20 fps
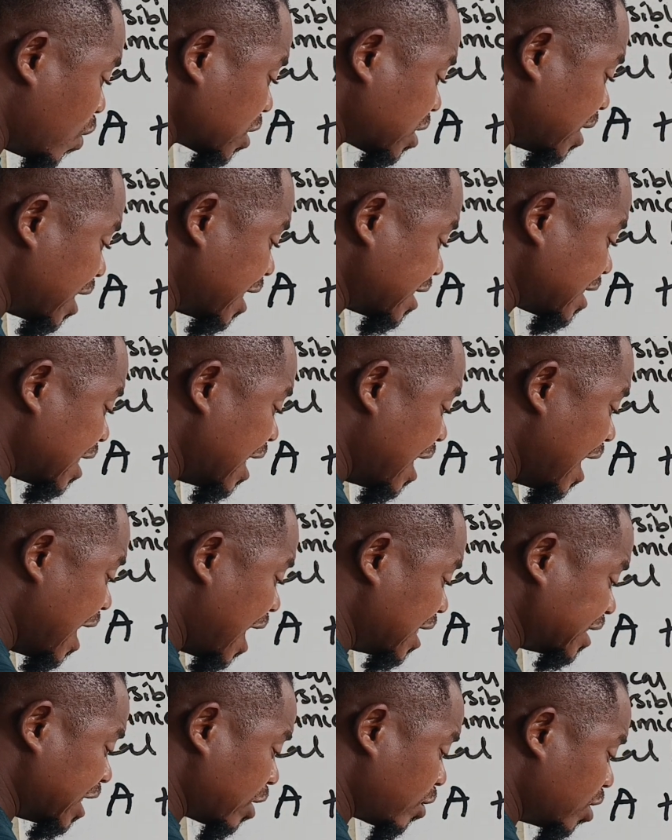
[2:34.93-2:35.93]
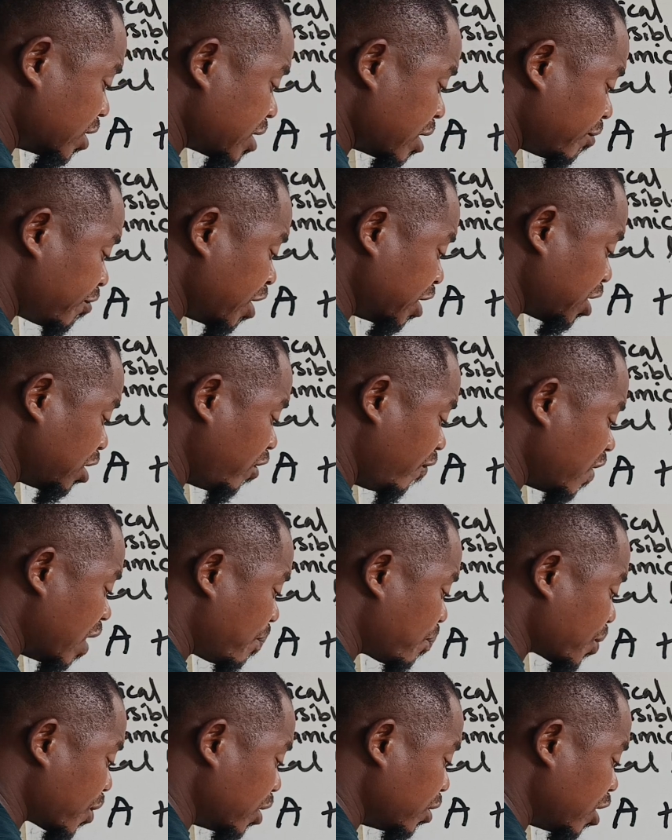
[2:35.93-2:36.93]
was less. As the concentration of the
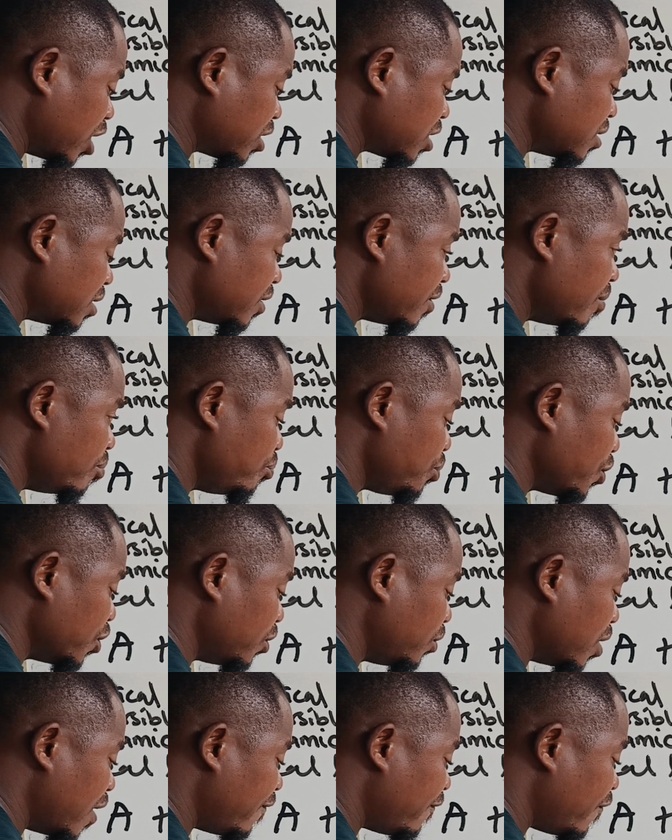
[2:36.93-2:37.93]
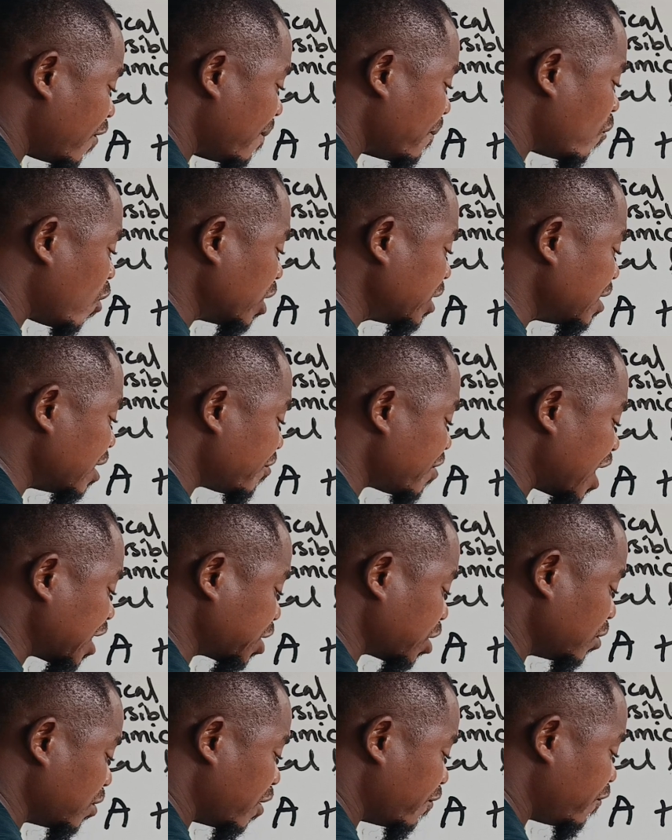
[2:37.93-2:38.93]
product built up from what the
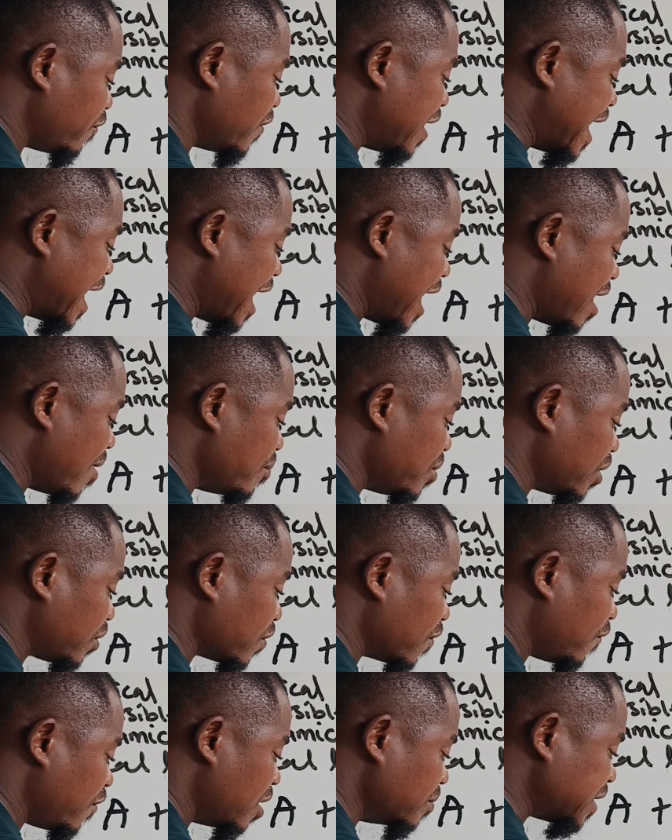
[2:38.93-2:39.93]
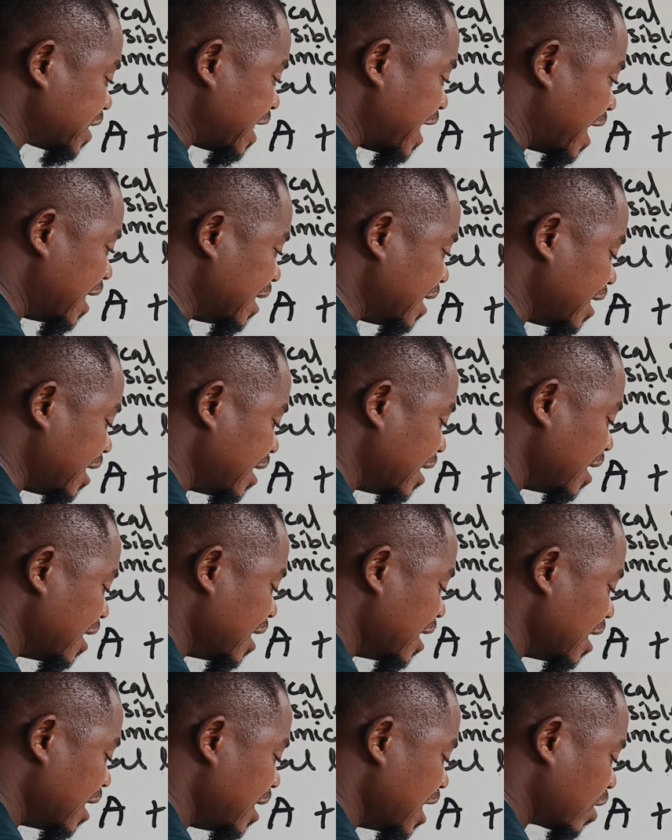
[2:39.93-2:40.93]
reaction of A and B to form C and D,
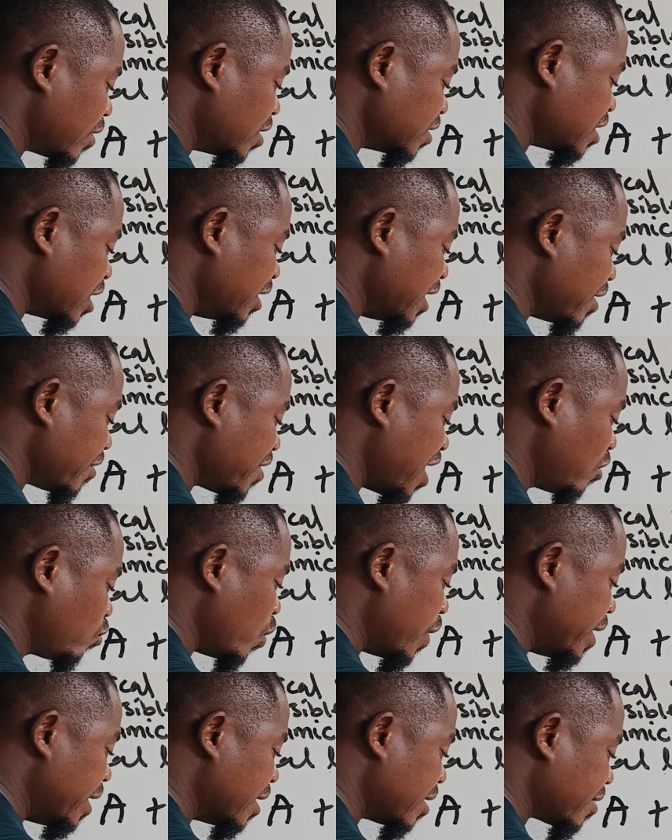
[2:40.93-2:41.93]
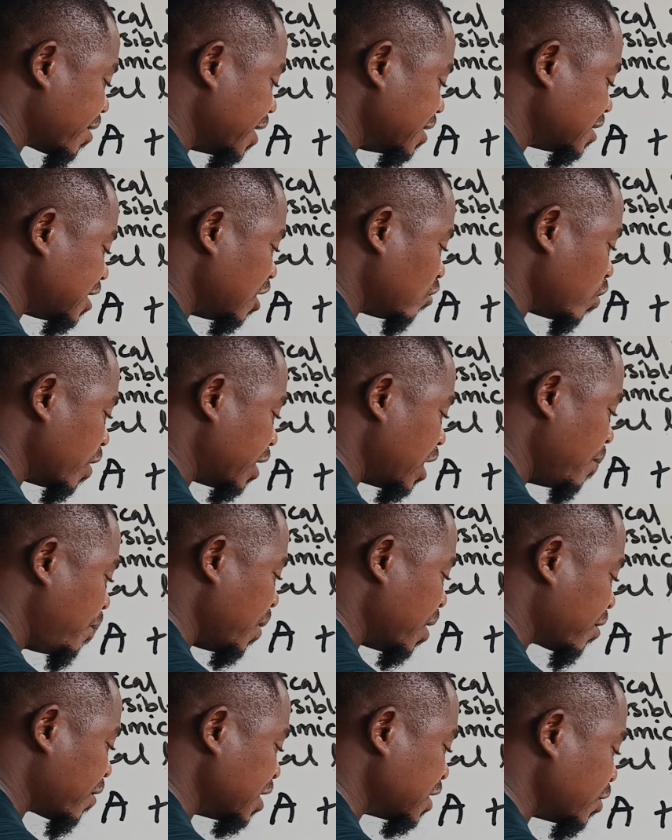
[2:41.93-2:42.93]
the rate will increase. It will keep
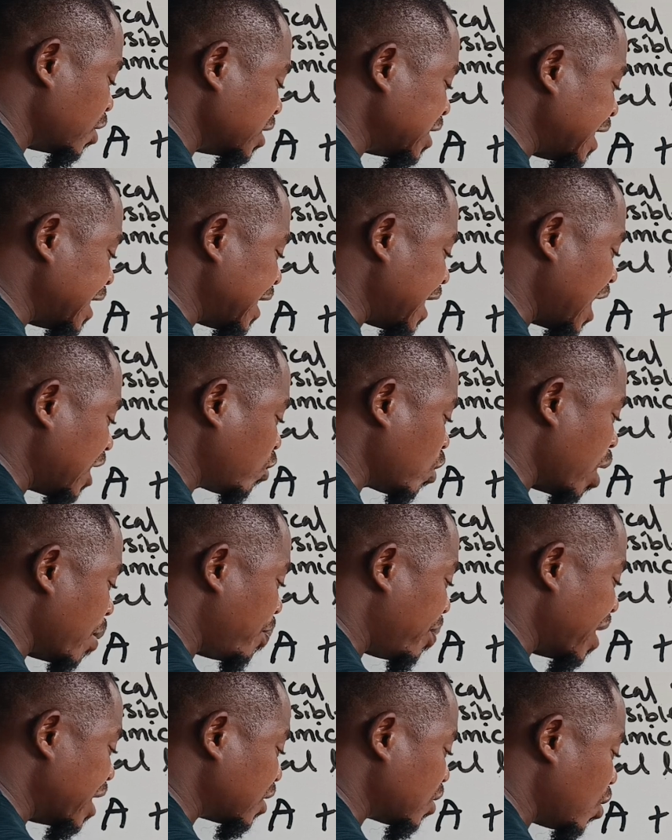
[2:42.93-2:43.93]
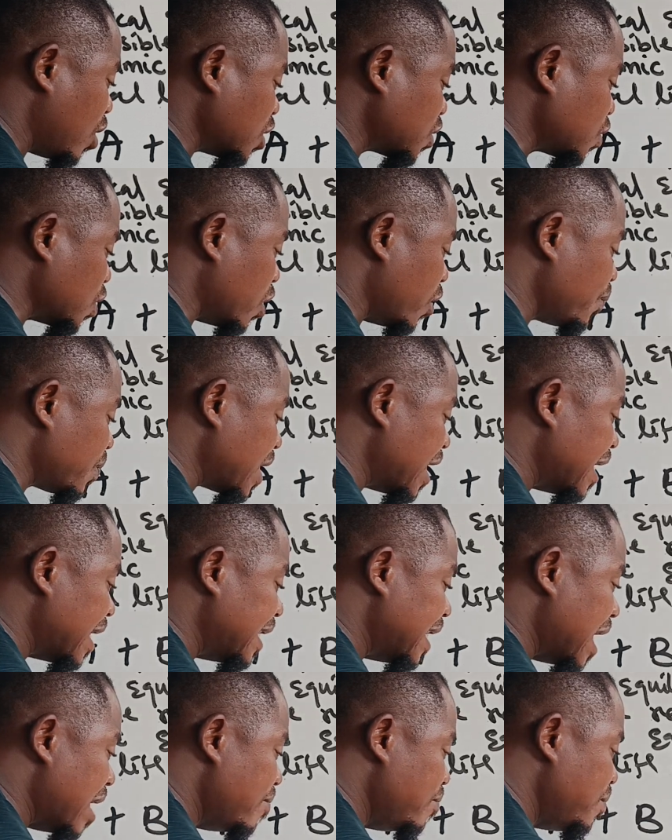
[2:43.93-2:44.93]
increasing until you get to a point also
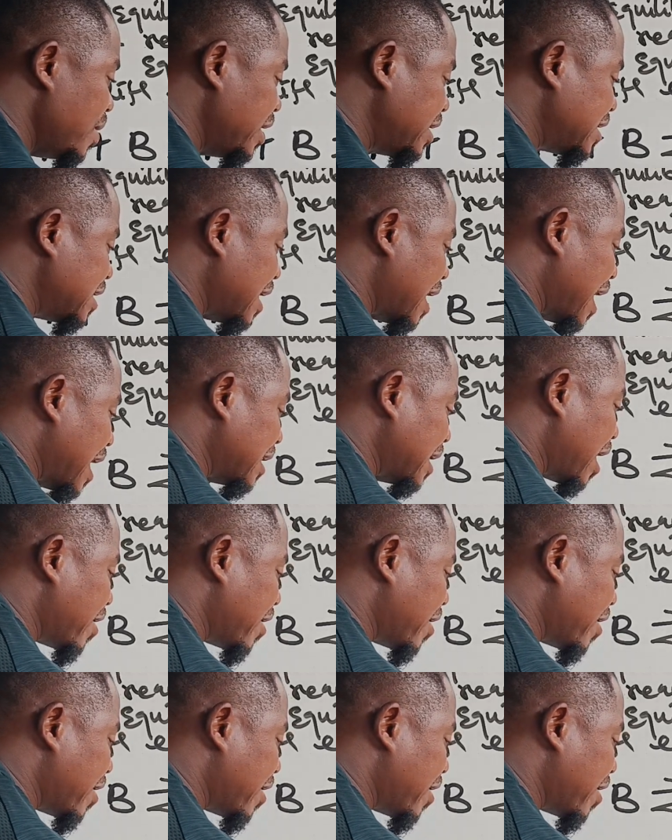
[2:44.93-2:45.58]
they meet and